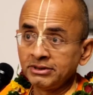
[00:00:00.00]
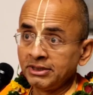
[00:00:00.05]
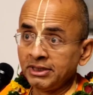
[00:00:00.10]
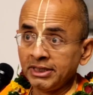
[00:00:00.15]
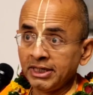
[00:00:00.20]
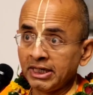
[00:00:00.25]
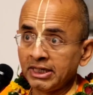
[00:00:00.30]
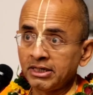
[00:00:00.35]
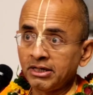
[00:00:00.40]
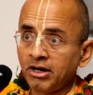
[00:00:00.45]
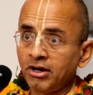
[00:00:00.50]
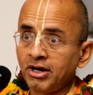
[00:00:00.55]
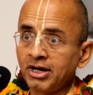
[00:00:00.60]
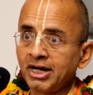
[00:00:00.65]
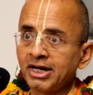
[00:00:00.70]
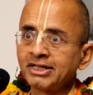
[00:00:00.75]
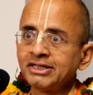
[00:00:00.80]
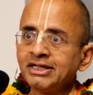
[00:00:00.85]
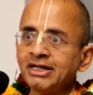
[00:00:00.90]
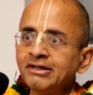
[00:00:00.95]
He didn't
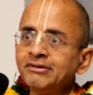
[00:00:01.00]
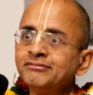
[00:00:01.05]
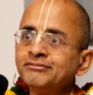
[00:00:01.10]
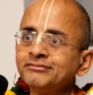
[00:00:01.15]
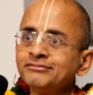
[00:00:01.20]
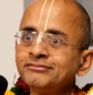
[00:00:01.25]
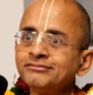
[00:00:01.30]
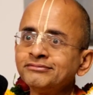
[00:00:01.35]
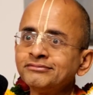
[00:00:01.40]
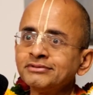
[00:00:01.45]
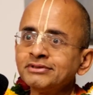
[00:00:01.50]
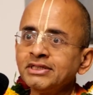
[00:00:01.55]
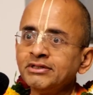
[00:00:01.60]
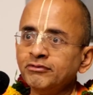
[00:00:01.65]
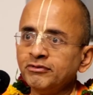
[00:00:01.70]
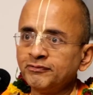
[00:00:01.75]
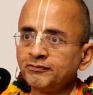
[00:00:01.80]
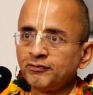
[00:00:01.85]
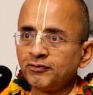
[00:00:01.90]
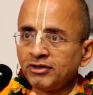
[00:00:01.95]
order them.
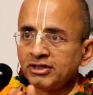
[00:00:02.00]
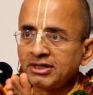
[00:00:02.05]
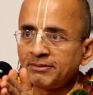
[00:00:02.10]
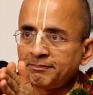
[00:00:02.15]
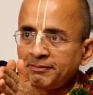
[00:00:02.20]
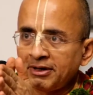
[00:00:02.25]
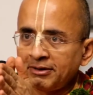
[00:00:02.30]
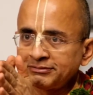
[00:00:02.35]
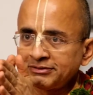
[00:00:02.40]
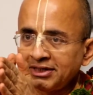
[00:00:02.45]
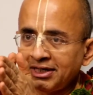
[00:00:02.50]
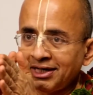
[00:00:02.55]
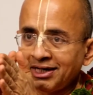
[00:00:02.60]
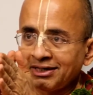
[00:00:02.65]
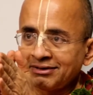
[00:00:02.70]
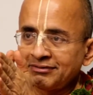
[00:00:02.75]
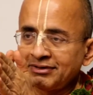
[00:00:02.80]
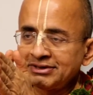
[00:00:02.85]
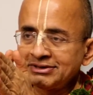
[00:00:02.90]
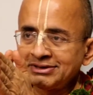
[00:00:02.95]
He would fold the palms and
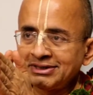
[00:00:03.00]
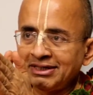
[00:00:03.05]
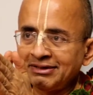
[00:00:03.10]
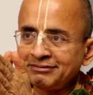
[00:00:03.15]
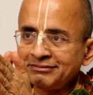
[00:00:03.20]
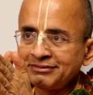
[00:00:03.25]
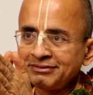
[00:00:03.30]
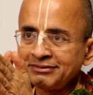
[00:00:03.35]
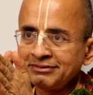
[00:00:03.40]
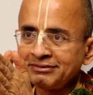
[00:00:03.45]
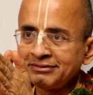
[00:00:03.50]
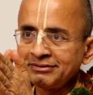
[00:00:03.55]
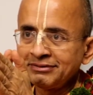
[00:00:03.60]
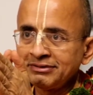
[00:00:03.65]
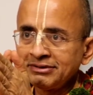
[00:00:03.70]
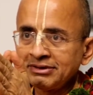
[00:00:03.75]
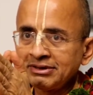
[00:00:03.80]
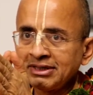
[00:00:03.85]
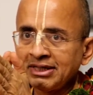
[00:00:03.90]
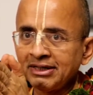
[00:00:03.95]
request them.
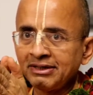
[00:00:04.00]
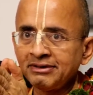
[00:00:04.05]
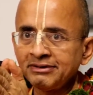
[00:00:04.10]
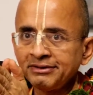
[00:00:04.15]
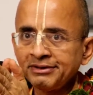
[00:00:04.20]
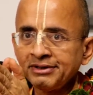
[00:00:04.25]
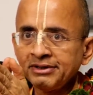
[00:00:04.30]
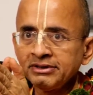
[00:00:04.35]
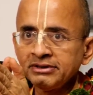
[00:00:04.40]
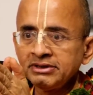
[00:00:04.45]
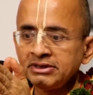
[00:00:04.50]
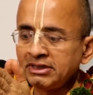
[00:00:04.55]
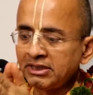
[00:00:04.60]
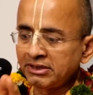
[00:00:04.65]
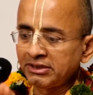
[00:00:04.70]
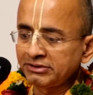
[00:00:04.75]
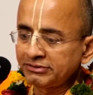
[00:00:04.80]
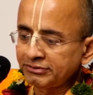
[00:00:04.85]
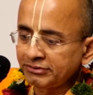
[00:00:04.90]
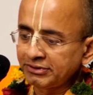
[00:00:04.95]
He
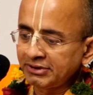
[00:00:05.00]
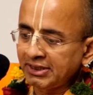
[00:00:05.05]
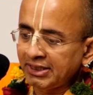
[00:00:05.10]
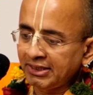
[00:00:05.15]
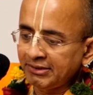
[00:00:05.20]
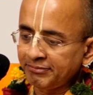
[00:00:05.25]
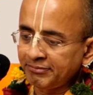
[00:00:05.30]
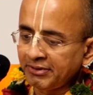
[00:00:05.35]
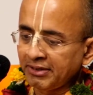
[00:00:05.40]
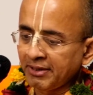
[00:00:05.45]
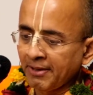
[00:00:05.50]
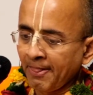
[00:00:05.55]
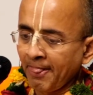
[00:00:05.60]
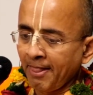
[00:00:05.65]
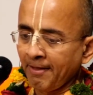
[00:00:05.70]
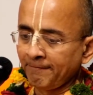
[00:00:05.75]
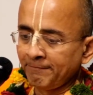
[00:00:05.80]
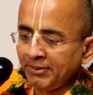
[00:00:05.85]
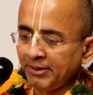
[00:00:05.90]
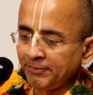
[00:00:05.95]
understood that
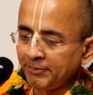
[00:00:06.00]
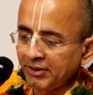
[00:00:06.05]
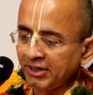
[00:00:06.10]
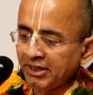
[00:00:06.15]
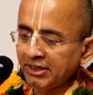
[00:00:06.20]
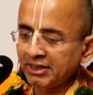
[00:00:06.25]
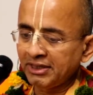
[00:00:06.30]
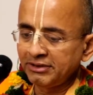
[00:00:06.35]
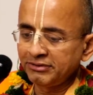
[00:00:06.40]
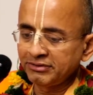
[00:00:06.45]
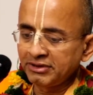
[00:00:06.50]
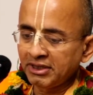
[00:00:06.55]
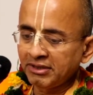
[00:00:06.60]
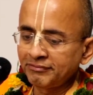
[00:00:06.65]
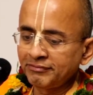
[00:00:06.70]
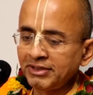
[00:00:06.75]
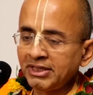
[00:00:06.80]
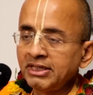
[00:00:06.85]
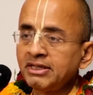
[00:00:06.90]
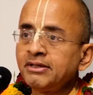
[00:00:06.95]
people in Kali
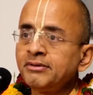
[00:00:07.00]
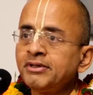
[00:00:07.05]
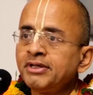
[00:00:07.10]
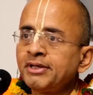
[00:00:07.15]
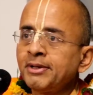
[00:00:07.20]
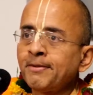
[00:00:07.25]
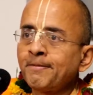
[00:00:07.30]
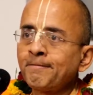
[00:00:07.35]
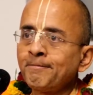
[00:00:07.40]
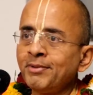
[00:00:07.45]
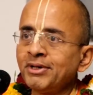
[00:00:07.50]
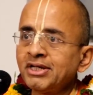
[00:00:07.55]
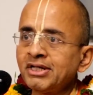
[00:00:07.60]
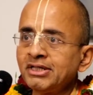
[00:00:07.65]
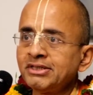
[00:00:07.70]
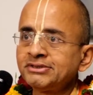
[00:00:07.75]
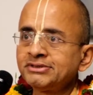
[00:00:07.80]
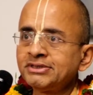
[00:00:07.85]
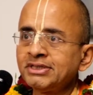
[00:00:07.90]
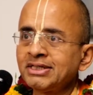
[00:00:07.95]
Yuga are very
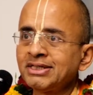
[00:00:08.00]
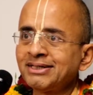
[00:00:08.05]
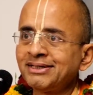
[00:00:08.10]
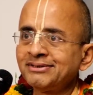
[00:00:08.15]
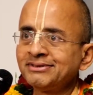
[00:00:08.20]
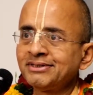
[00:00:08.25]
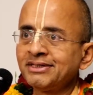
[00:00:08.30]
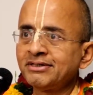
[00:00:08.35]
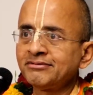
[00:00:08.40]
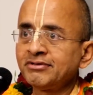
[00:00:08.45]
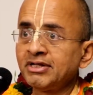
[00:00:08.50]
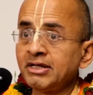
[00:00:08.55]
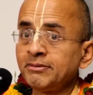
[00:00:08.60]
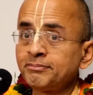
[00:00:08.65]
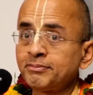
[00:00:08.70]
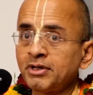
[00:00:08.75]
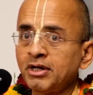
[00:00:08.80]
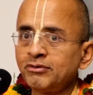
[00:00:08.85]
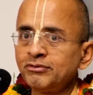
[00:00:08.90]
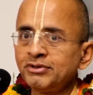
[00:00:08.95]
materialistic and they are
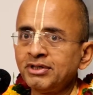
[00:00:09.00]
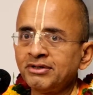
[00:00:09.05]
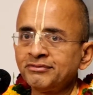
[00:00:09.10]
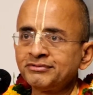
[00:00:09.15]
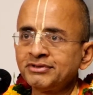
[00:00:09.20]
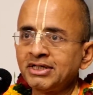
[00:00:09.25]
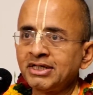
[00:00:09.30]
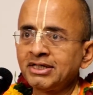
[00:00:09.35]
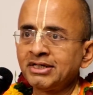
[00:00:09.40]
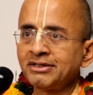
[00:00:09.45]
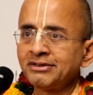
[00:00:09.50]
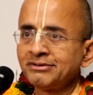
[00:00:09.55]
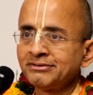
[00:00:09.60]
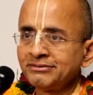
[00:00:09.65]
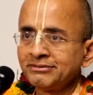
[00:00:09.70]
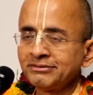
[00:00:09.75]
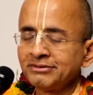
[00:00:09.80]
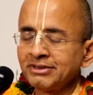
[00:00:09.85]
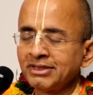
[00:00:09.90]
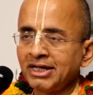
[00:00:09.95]
very proud of their
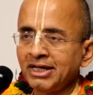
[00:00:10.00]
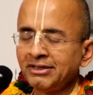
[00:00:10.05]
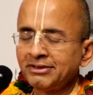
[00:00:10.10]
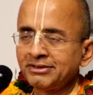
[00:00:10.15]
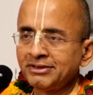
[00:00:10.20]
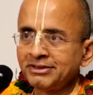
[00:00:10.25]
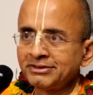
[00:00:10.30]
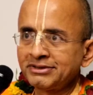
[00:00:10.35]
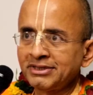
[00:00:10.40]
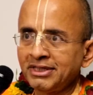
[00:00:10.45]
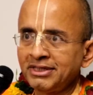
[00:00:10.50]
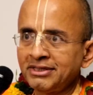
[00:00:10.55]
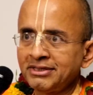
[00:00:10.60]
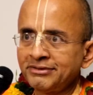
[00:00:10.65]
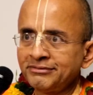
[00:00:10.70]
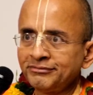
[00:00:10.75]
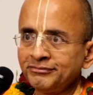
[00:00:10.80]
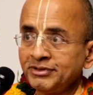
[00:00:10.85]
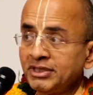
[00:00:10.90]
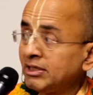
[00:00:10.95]
greatness,
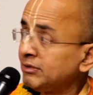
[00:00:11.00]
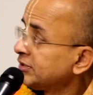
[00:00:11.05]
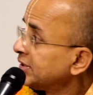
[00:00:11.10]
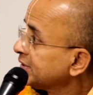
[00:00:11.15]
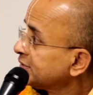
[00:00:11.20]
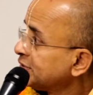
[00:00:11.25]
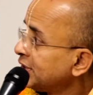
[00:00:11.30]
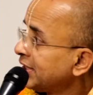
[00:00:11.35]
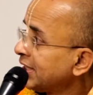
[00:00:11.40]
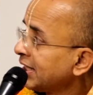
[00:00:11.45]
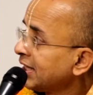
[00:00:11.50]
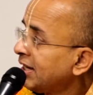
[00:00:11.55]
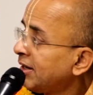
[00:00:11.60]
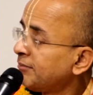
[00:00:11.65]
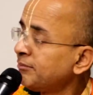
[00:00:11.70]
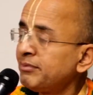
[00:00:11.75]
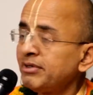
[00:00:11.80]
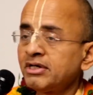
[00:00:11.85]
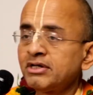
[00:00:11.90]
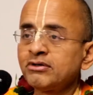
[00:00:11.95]
and we have to actually take a
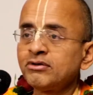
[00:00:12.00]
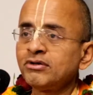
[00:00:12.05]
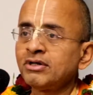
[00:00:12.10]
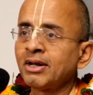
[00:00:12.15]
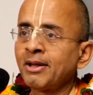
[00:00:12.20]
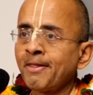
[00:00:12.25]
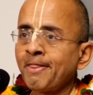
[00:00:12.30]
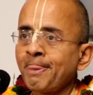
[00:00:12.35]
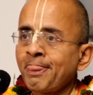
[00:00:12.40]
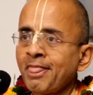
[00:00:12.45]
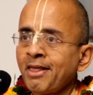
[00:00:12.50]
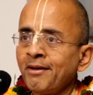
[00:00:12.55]
humble role.